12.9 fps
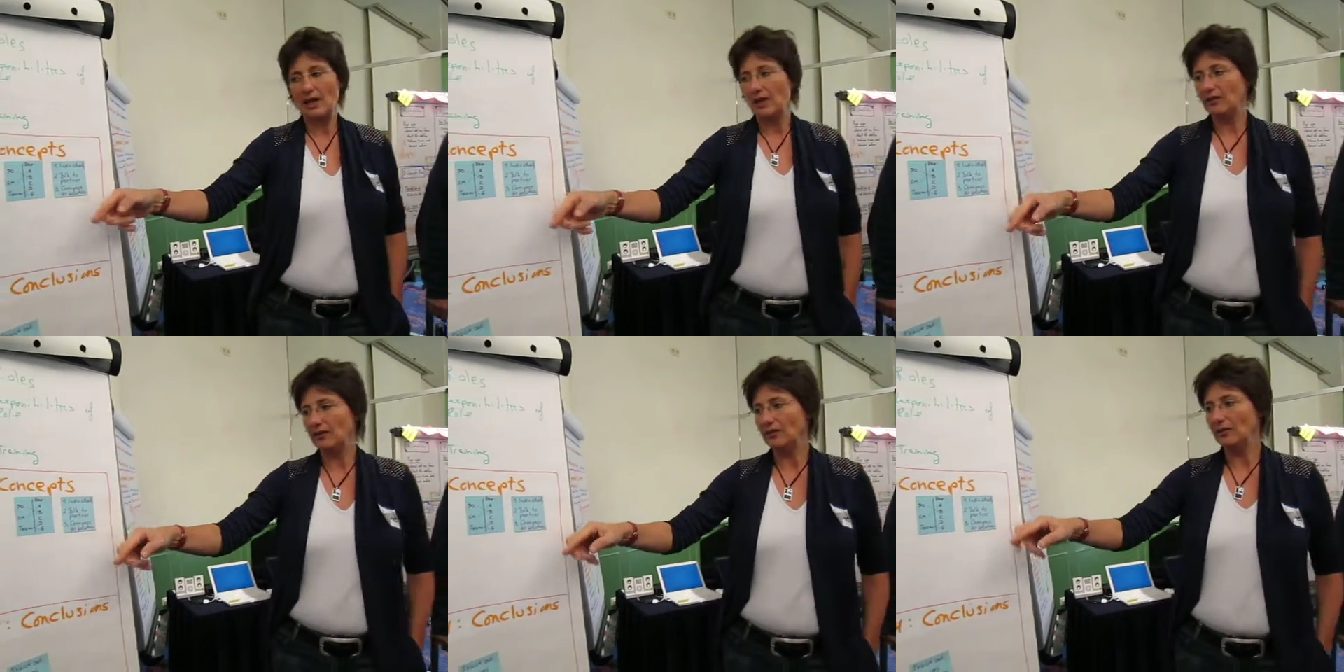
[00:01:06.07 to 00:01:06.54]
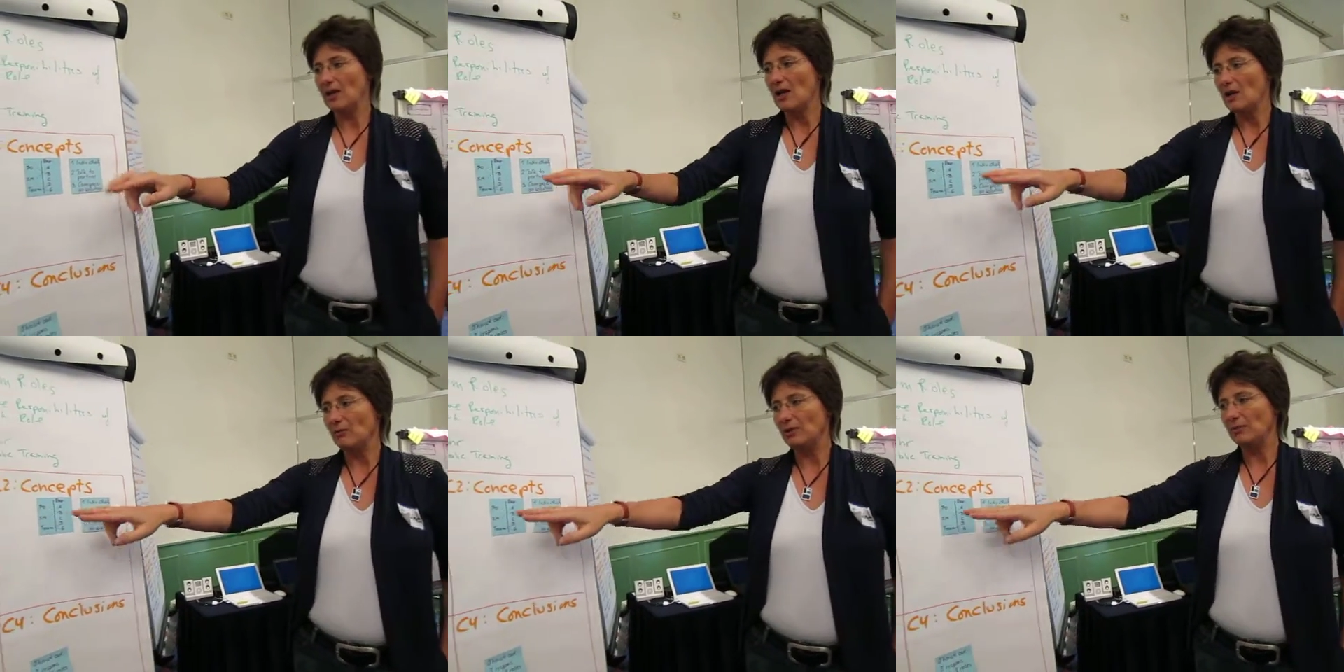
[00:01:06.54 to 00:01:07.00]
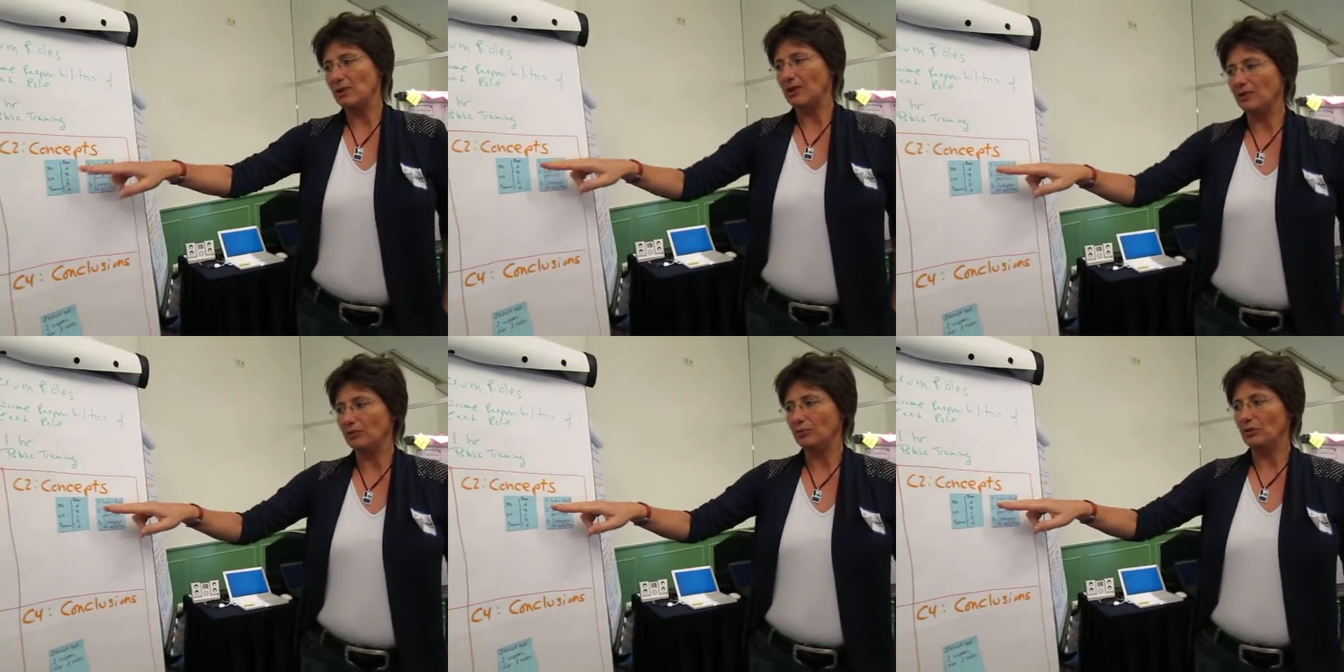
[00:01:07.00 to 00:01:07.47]
and people
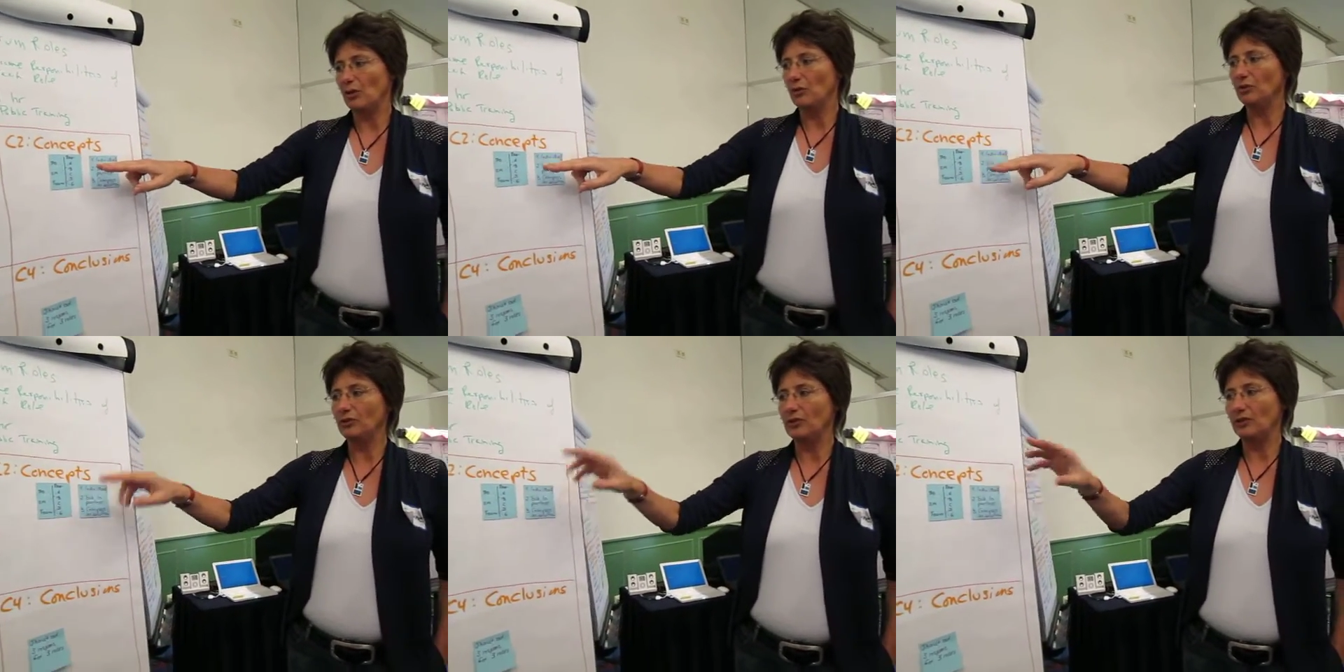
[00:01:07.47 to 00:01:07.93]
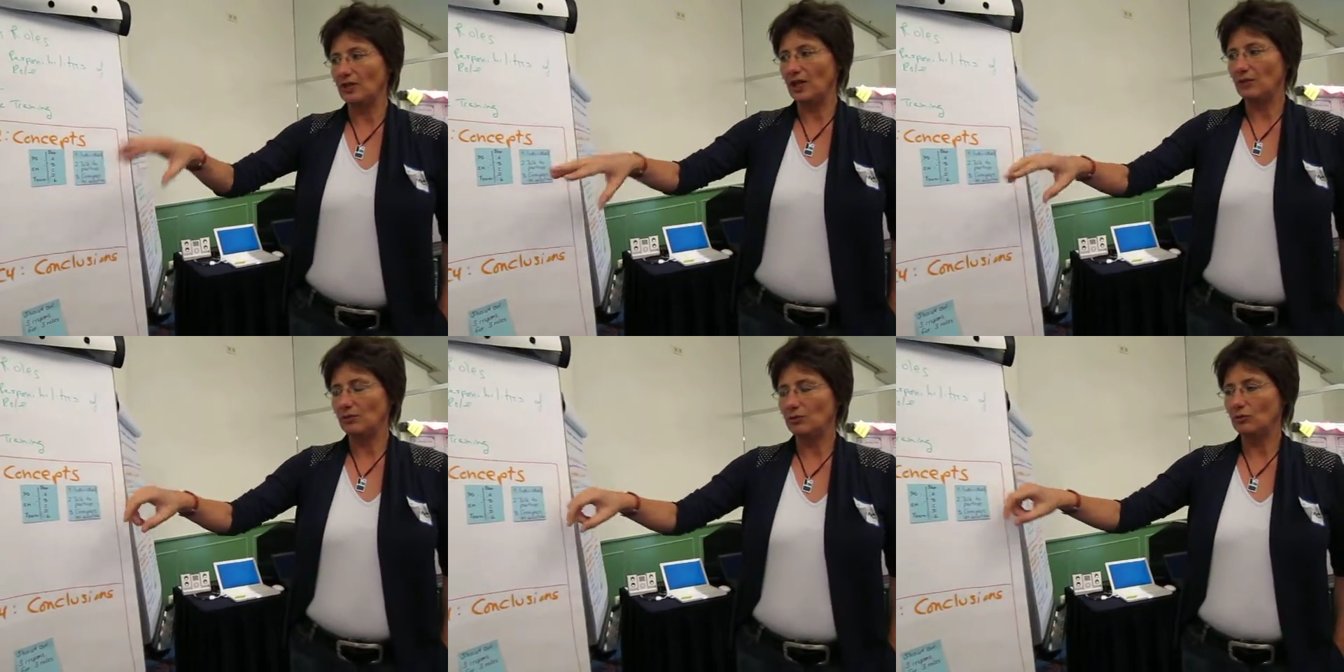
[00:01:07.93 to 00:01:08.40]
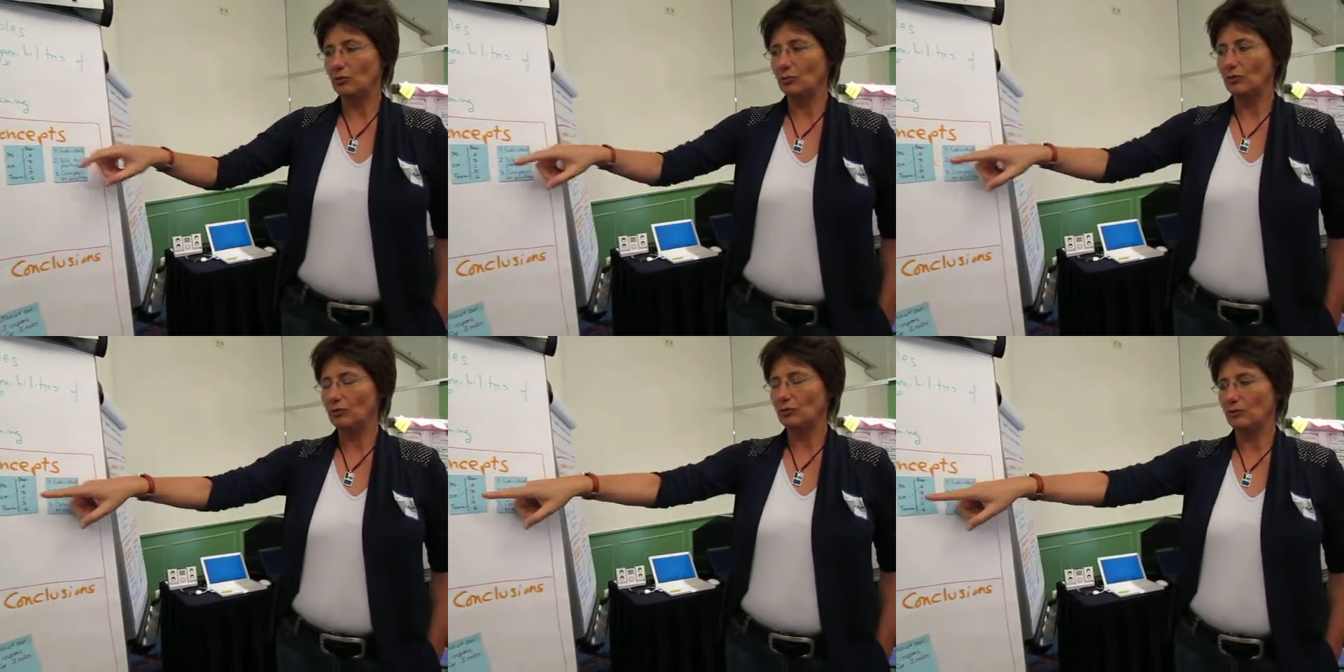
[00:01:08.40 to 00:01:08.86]
are supposed in table
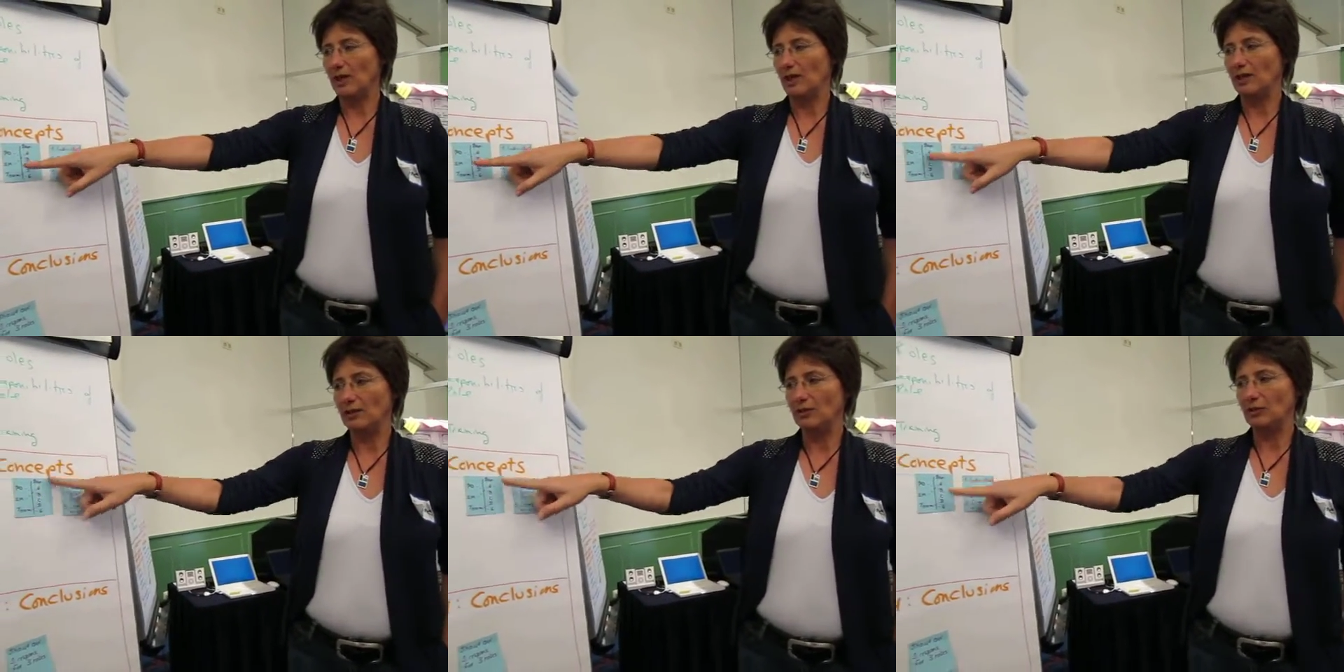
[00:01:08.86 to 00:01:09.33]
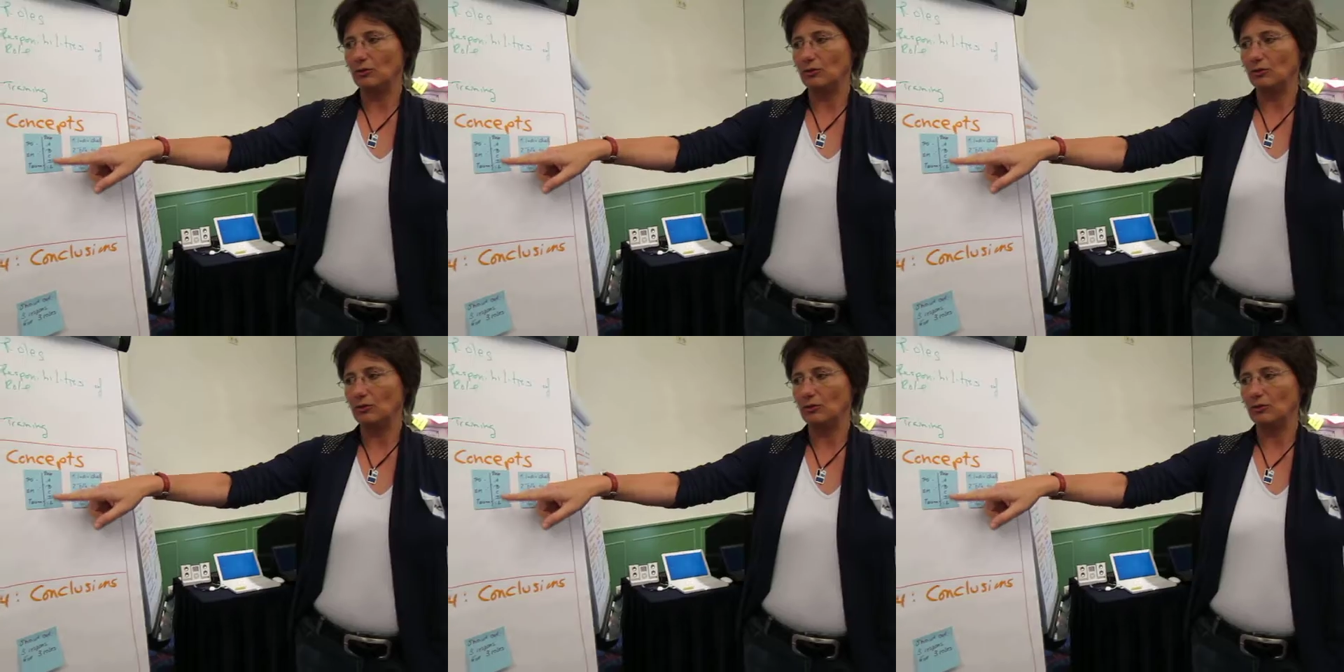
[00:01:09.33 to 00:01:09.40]
groups to make